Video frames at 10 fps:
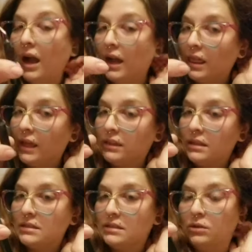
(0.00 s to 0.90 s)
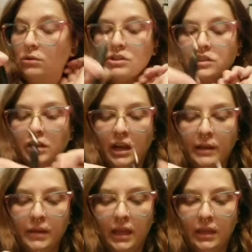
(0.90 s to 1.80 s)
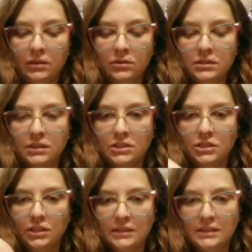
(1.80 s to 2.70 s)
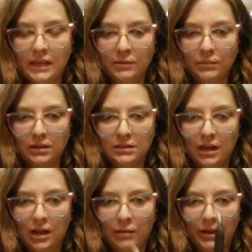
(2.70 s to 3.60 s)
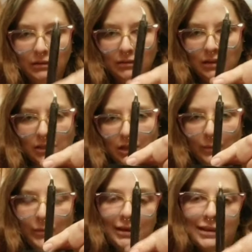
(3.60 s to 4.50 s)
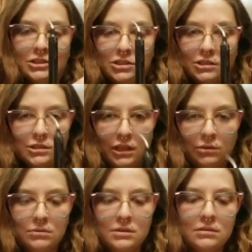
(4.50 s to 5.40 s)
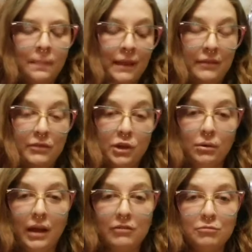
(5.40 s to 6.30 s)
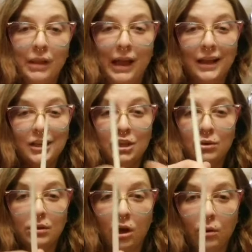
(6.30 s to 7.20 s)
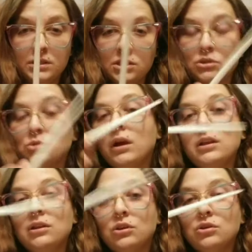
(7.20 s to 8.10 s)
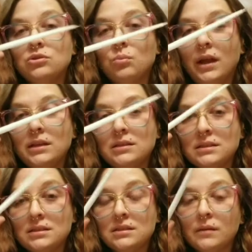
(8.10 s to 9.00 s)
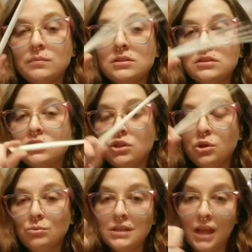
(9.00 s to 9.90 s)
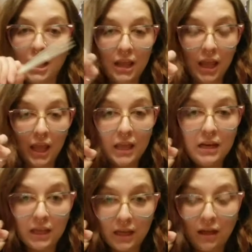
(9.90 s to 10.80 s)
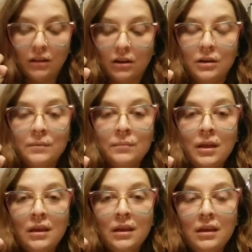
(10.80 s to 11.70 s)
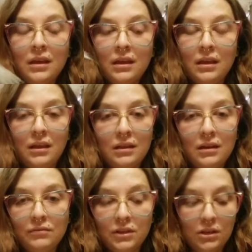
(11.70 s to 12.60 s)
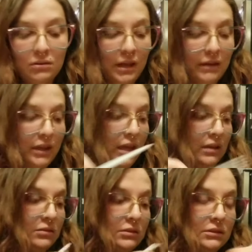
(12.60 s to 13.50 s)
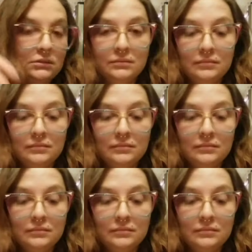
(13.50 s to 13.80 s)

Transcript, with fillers: I like these little chime candles because you can set them on top, and it's just cute. If you don't have black, you can always use white. You can use white to substitute any color. And if you don't have a candle,